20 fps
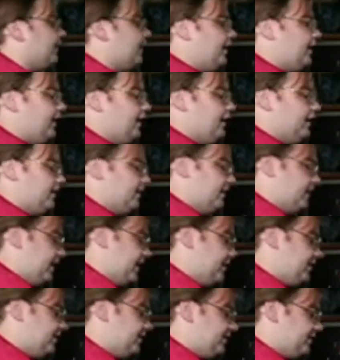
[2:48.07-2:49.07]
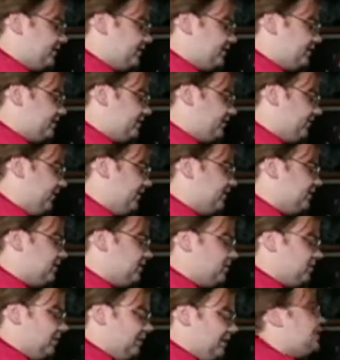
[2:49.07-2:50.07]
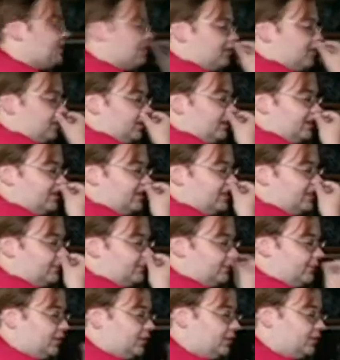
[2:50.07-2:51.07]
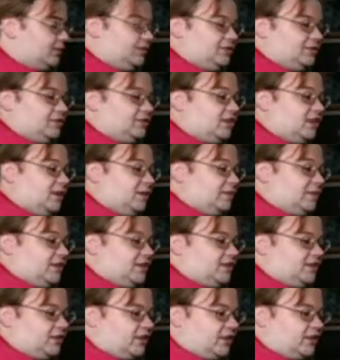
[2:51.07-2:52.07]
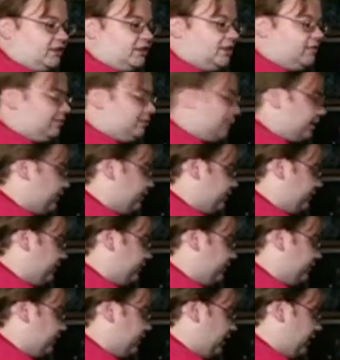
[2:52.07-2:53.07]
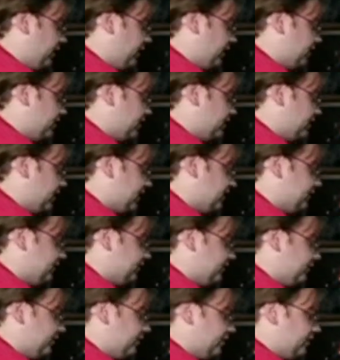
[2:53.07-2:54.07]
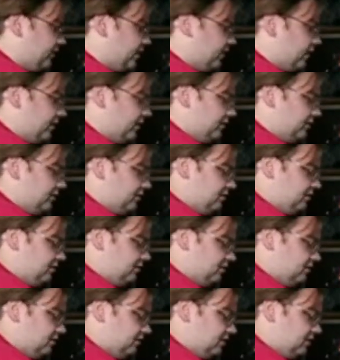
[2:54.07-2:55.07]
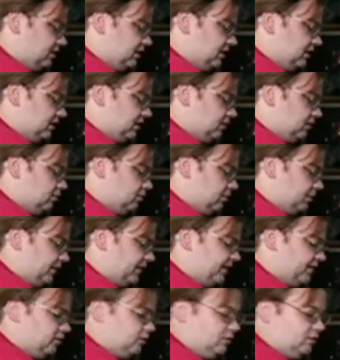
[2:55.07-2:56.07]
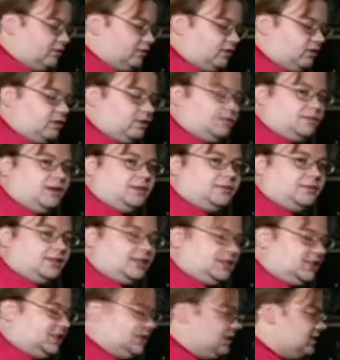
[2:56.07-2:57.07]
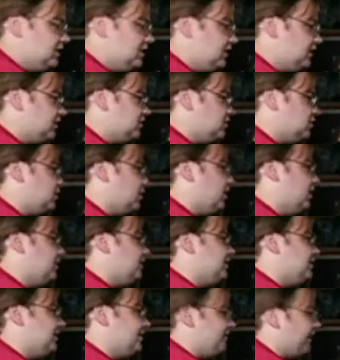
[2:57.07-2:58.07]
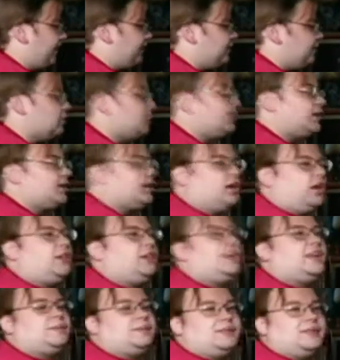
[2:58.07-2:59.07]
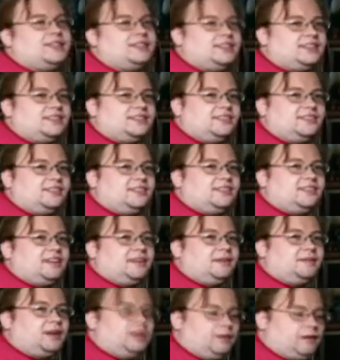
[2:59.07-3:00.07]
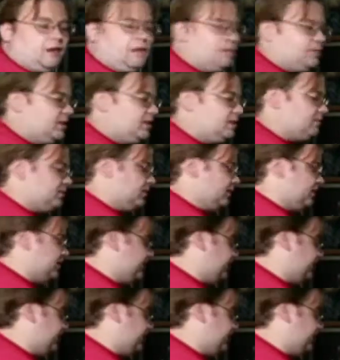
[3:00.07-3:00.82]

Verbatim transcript: Well, I'm very disappointed. Sorry that Fruit Brute is gone because I love werewolves, and slightly miffed that the replacement Fruity Mummy is also gone because I do recall that being in existence. I remember that being pretty